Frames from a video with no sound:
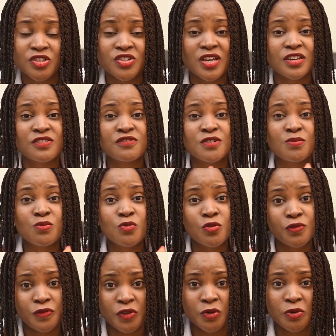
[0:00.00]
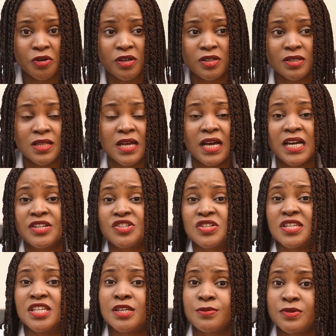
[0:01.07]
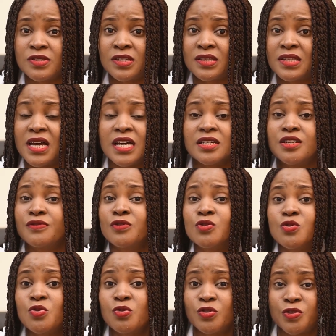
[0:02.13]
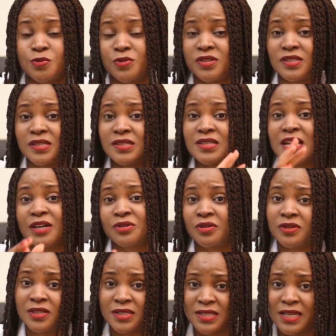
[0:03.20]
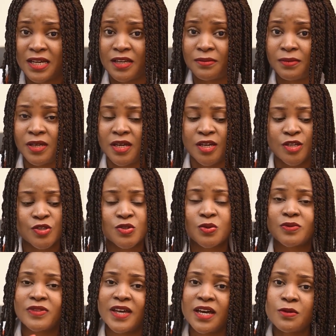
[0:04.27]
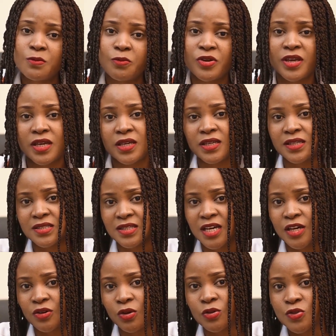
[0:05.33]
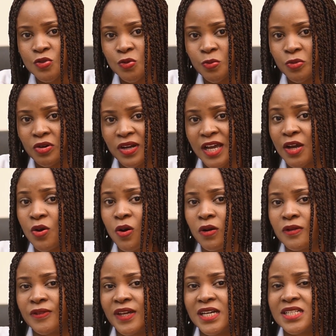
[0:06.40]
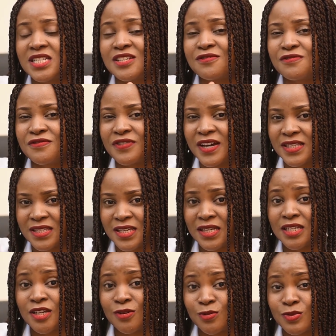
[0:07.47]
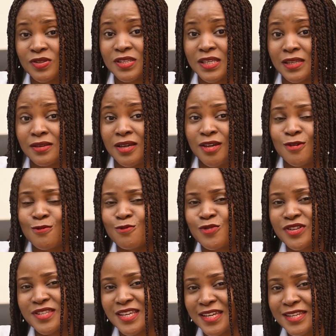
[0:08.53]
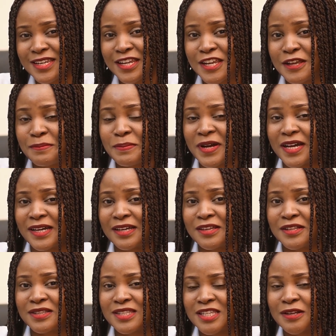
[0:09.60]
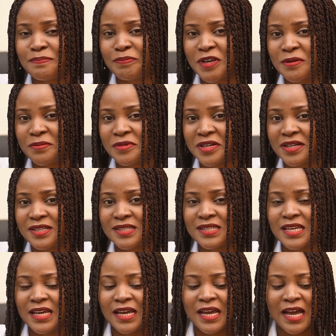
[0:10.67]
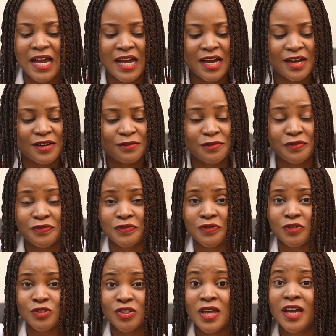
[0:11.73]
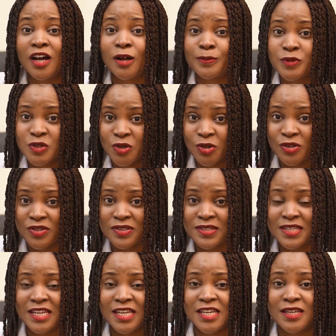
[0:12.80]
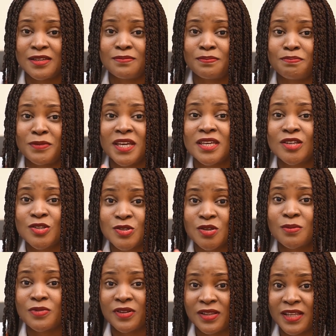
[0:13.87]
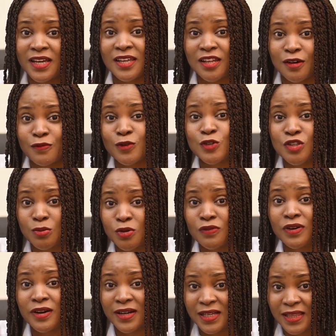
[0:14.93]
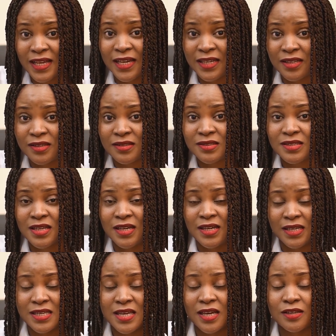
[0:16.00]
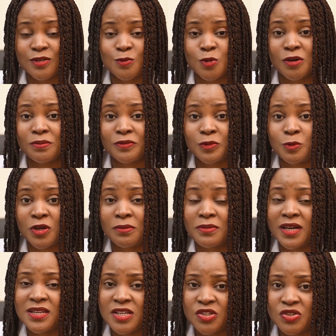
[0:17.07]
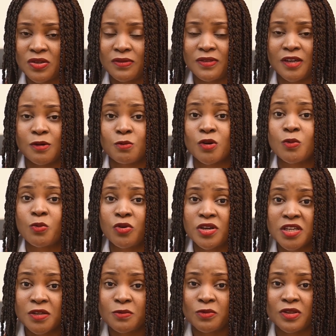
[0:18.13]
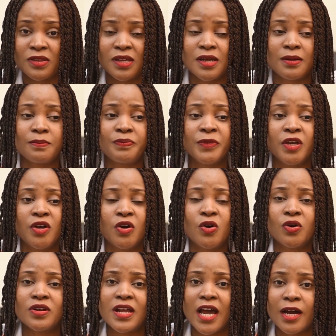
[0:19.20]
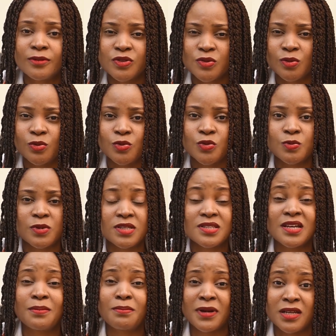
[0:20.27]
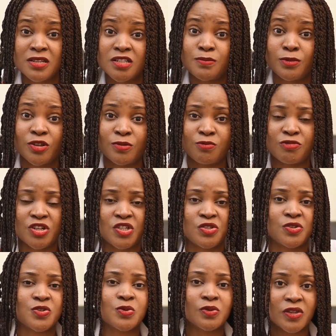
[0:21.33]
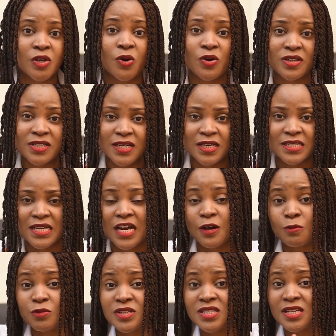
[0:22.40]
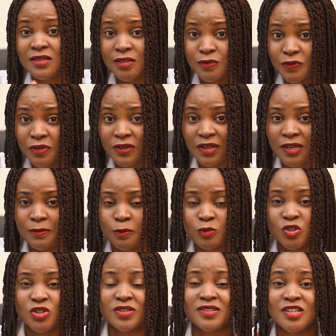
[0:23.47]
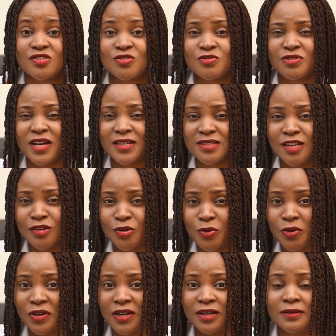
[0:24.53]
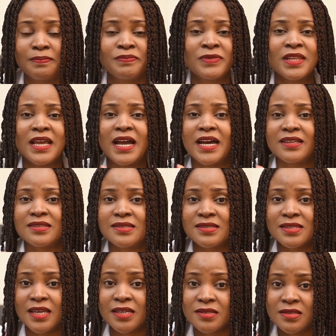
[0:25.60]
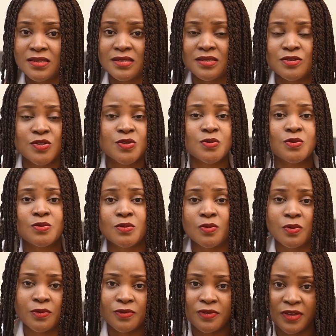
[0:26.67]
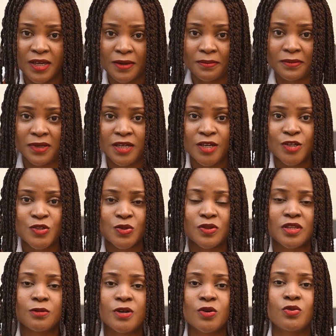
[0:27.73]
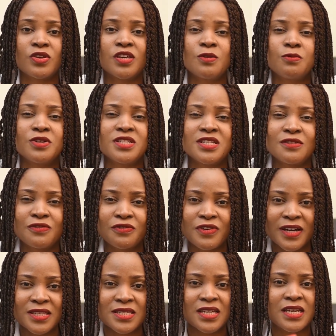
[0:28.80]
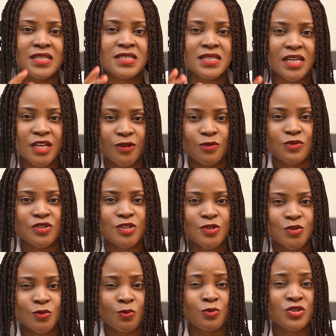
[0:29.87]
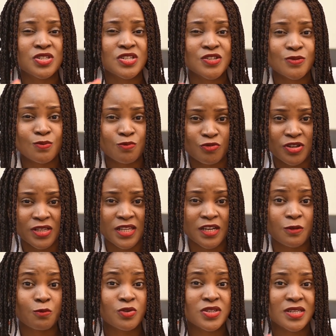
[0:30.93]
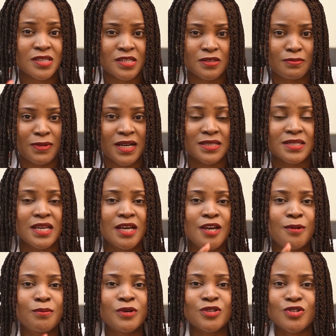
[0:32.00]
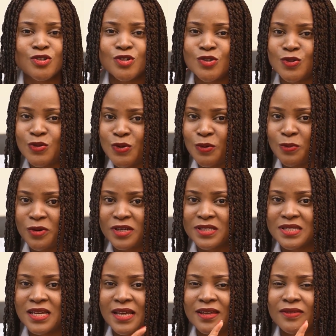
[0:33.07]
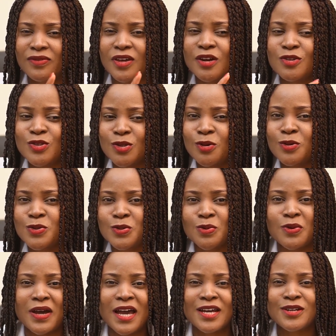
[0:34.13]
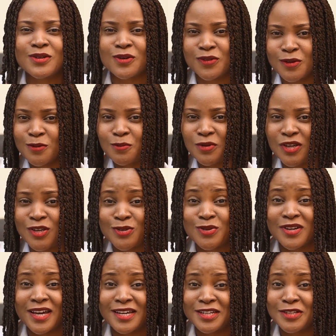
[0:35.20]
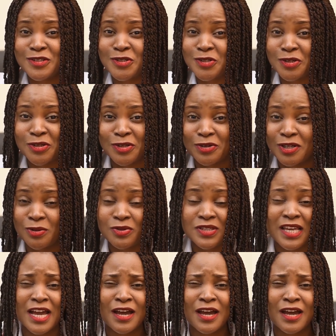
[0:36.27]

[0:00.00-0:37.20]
She has removed the oil and she keeps it and even cooks with it another time. So that way it can also work. I call that defatted Egusi. Recently, my team members have helped us in making something like that for some of our clients. Yes, we're managing them, we're working with them on how to lose weight and manage blood pressure. So they ordered and we did it for them. We just extracted the oil and sent to them. So they were cooking with defatted Egusi soup, which is brilliant, which is smart. But do you know what? There is also another way you can enjoy your Egusi.